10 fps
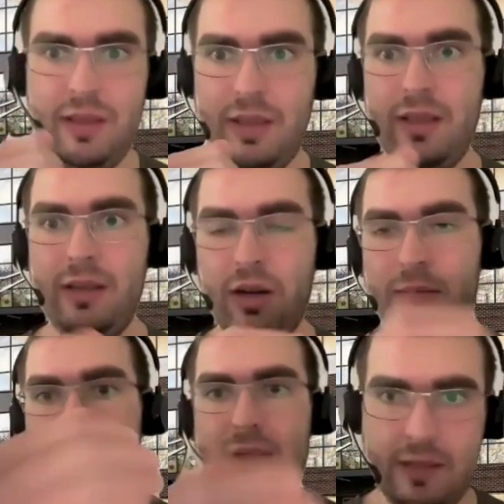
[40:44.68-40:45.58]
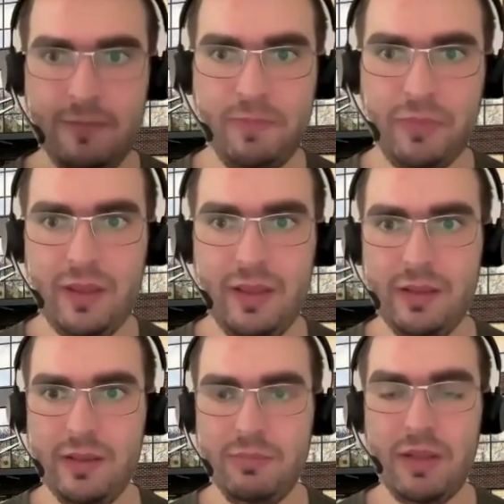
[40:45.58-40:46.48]
incorporated
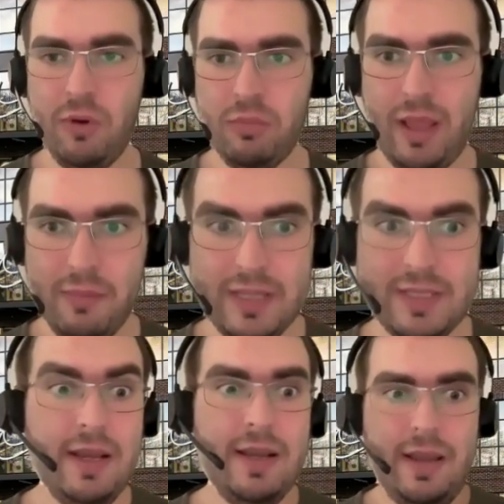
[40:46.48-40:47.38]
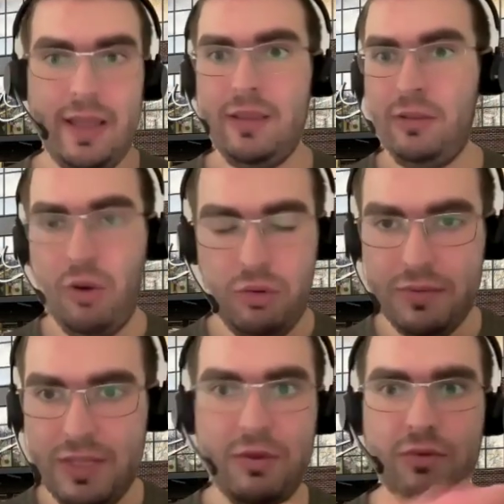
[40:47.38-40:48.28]
in platform libraries, and none
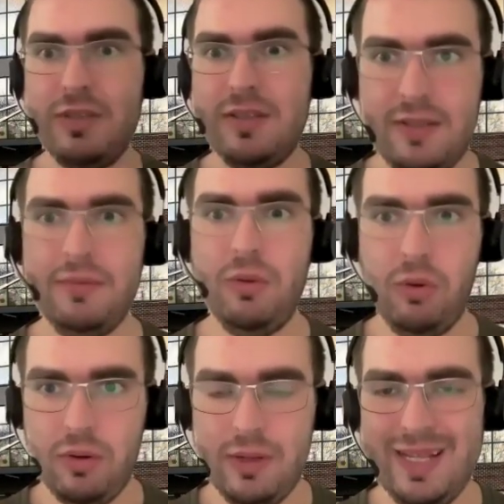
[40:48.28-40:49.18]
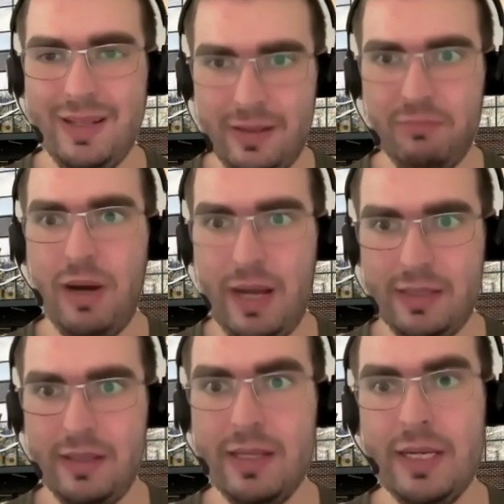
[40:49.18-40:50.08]
of them uses Stevedore. But
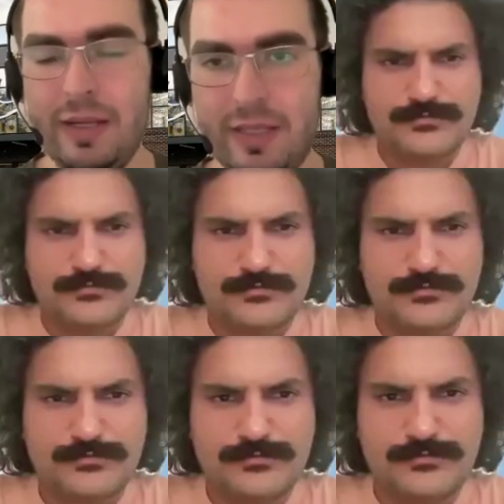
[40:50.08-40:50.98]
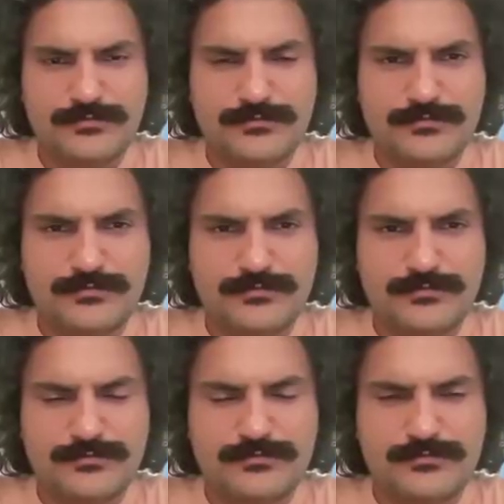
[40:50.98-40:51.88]
there were multiple iterations
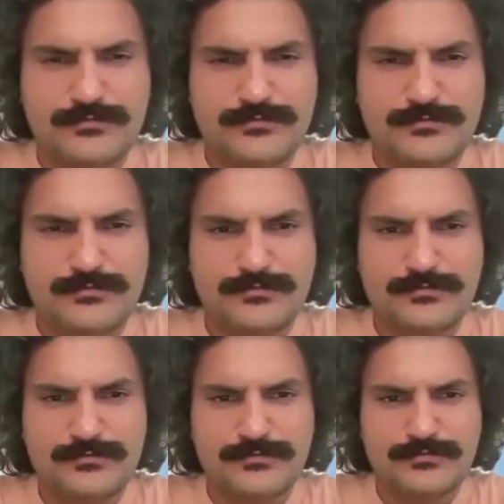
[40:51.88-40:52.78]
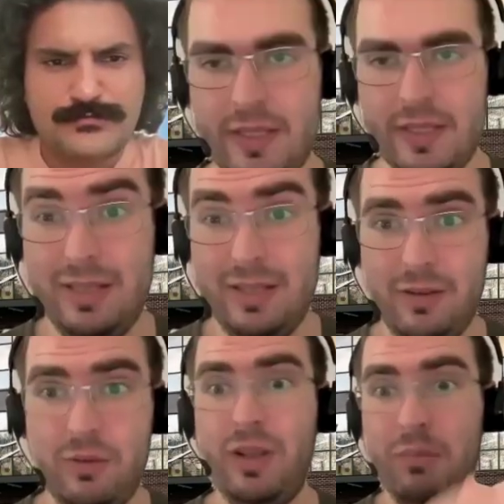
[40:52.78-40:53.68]
to make this plugin as
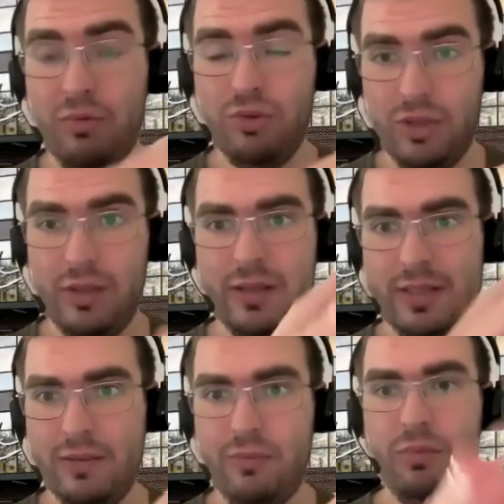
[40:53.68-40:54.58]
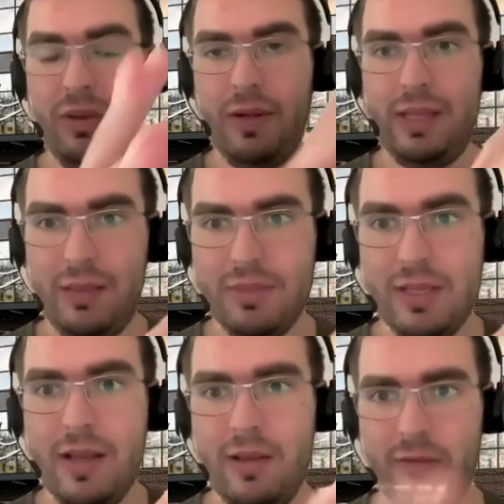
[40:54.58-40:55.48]
contributions from different teams
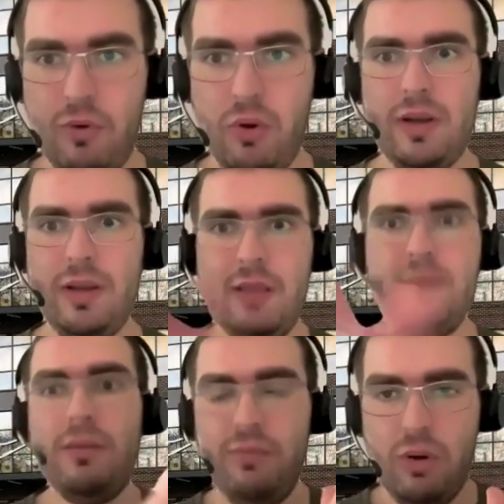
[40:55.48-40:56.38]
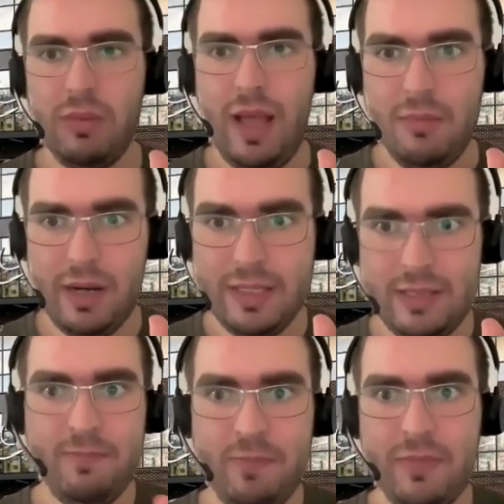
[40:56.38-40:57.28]
work in platform
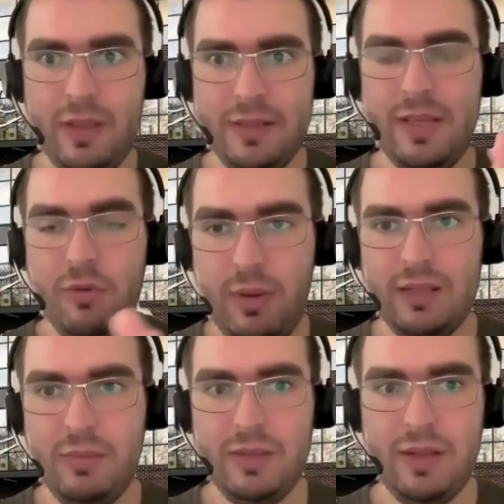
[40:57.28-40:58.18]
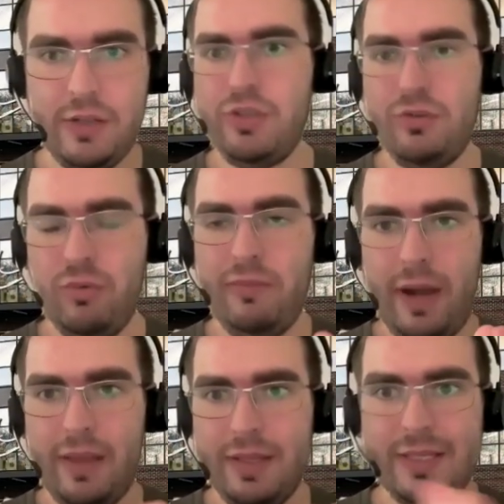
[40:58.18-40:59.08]
libraries. There were multiple iterations to
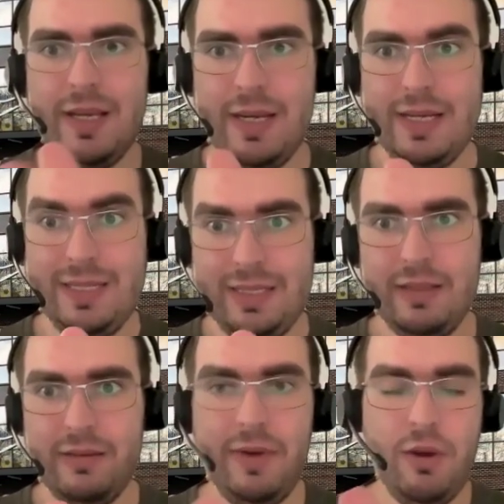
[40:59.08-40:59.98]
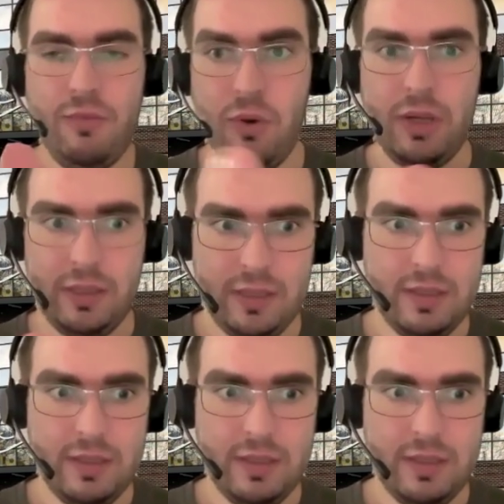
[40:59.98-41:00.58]
refine this way of working.